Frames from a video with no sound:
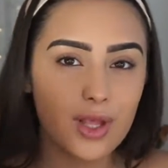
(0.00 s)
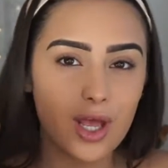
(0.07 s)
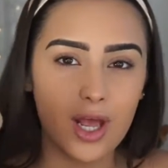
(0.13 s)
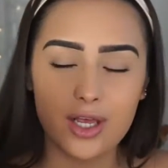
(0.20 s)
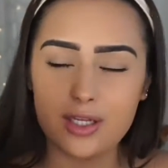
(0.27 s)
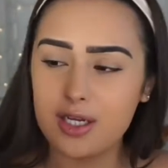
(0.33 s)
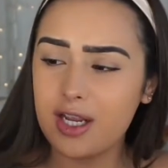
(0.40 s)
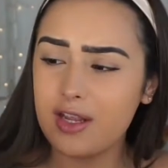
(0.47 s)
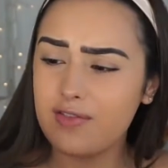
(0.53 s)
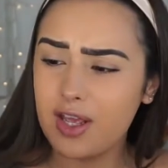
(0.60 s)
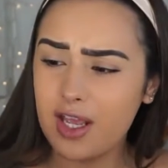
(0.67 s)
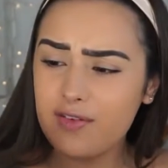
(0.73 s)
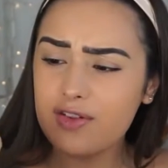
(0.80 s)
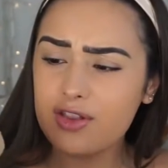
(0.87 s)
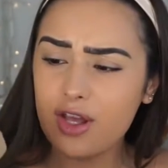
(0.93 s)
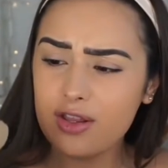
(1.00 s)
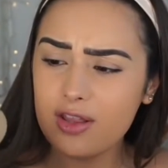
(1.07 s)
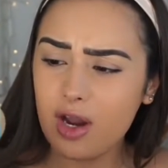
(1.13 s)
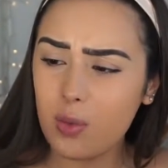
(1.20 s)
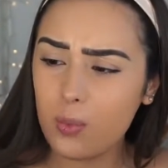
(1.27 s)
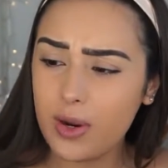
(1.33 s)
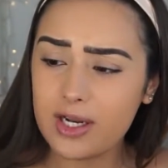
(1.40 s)
And even though
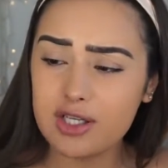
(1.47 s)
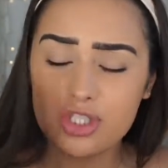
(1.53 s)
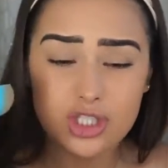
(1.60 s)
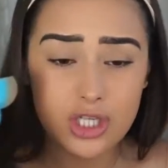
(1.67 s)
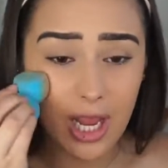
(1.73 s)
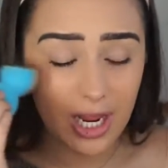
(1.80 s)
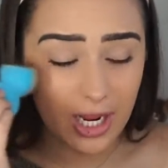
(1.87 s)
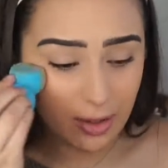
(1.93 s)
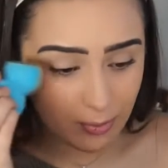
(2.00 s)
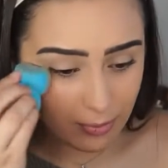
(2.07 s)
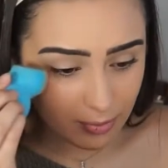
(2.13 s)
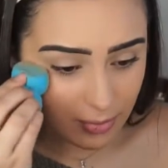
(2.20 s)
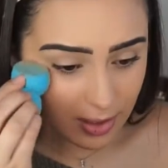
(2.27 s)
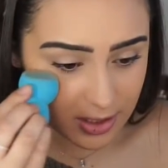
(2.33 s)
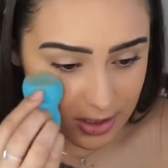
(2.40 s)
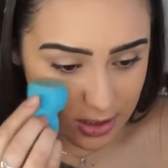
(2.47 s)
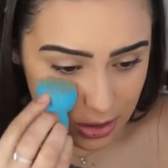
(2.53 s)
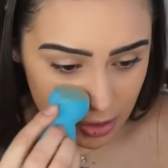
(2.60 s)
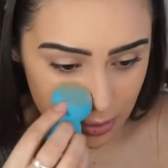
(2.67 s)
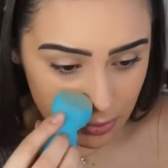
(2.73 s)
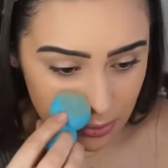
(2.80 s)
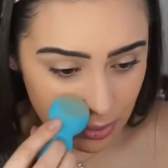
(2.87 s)
they're a weird shape, they
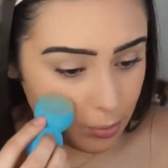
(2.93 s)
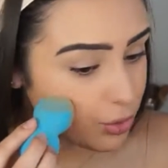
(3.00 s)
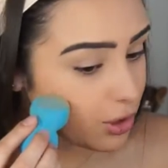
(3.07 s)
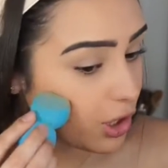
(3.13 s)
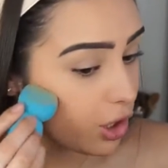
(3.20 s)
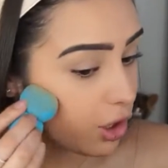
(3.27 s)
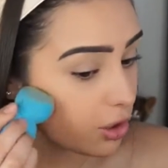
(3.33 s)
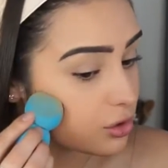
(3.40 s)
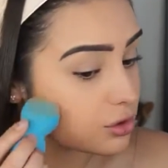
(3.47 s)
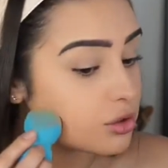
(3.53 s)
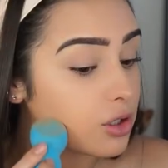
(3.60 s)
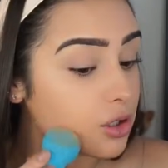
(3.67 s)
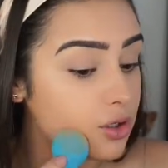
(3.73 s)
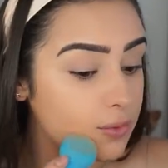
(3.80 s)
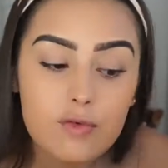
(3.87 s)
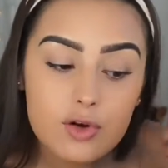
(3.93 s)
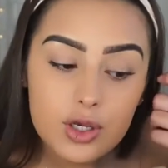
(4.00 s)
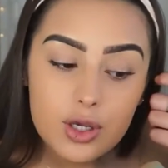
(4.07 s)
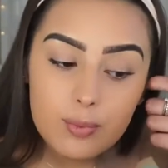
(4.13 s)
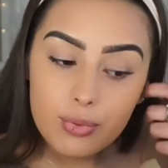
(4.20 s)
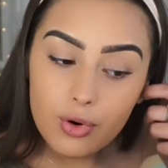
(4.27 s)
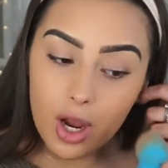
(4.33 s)
still are pretty good. So have a
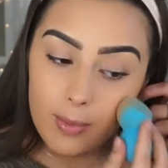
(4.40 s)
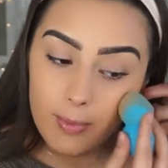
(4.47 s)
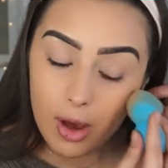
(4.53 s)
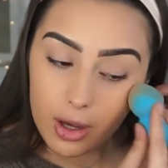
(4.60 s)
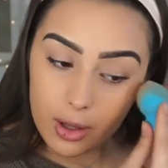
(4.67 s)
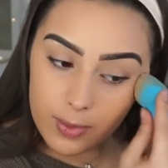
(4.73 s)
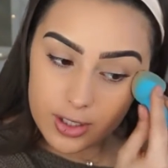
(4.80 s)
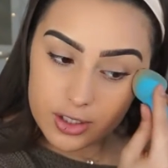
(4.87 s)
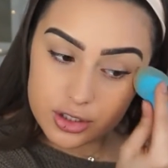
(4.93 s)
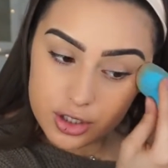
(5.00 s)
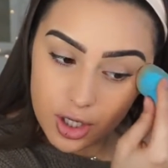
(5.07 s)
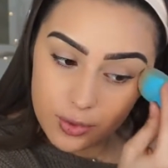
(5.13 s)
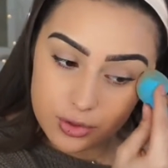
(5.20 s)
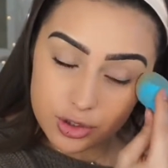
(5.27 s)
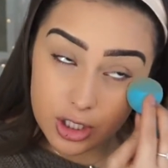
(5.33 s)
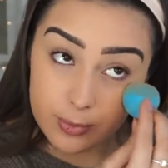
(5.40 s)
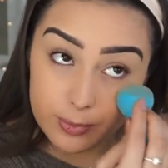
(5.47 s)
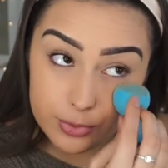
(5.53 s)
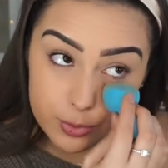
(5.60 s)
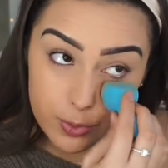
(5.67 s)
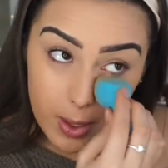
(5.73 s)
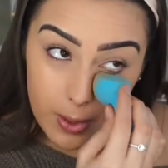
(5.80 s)
look in Primark, and they're so
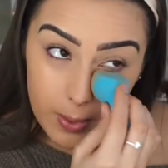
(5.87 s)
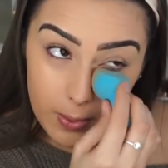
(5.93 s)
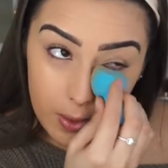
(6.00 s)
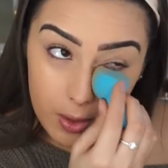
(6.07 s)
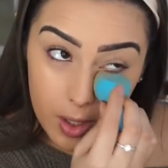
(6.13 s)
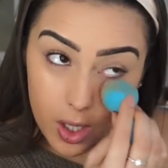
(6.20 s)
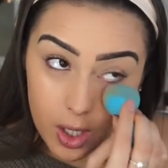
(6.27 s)
cheap as well.